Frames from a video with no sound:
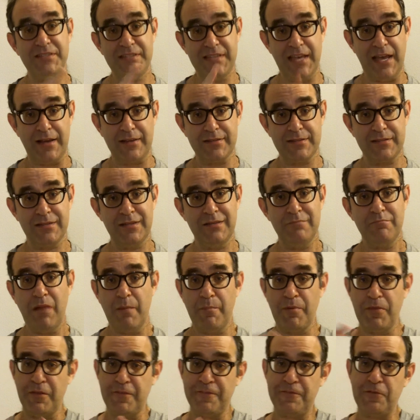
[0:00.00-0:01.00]
6.
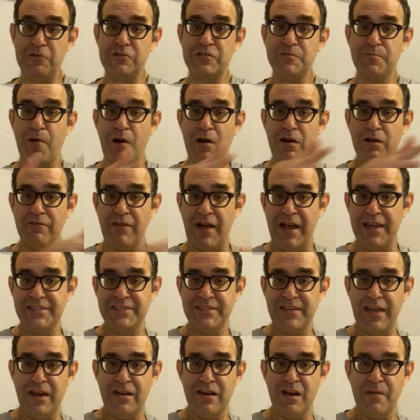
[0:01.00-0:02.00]
Remember the first part of
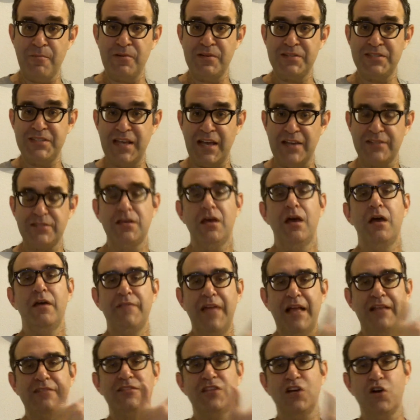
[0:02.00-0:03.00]
ICA number 6,
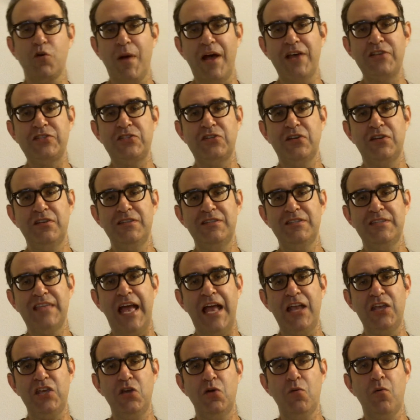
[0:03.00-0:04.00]
that's the questions
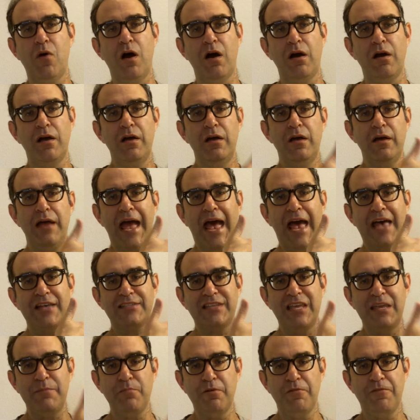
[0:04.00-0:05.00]
that you are
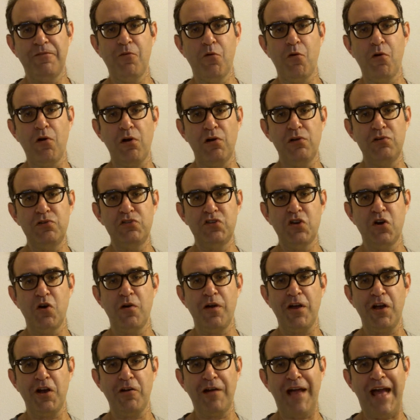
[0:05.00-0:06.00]
asking before,
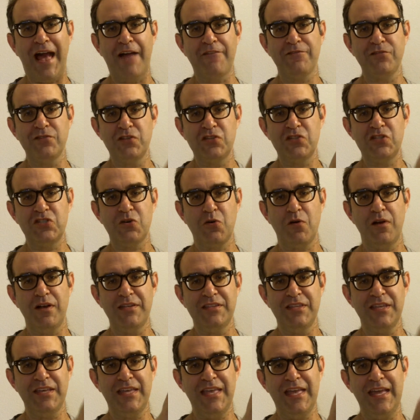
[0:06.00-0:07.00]
during, or after the story
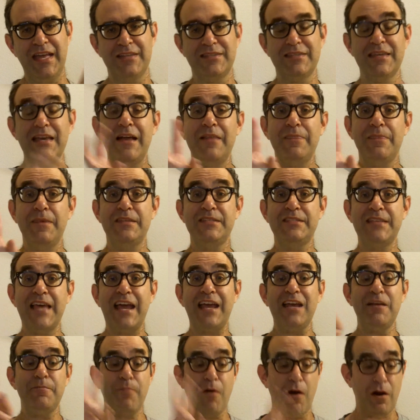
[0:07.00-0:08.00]
to the kids. The
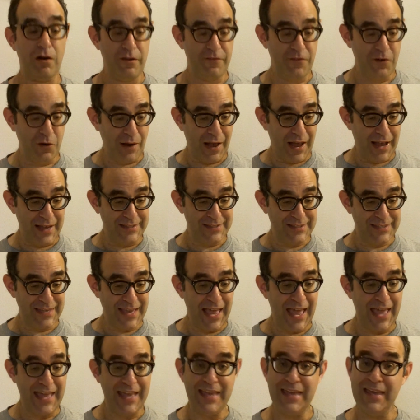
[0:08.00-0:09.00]
second part of your
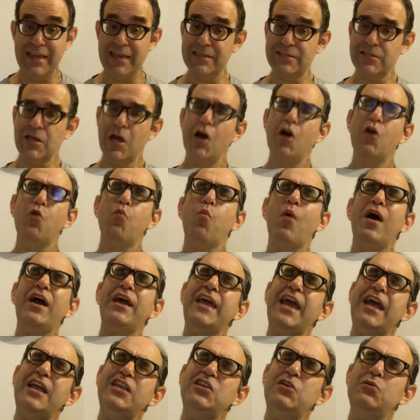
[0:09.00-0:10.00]
ICA is,
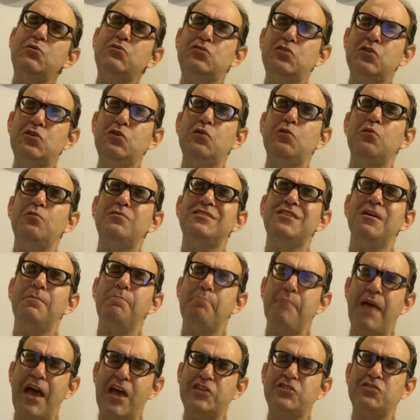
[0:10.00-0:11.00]
what can you do to
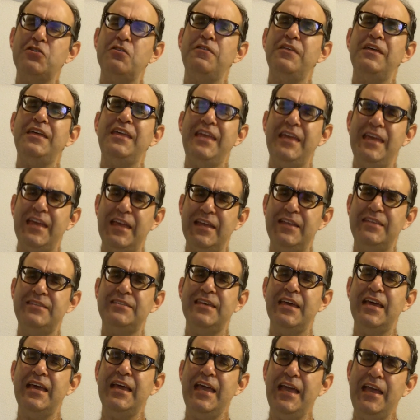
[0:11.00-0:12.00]
measure the
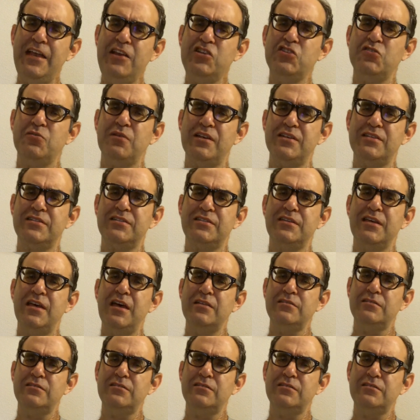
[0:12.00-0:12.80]
kids' interests,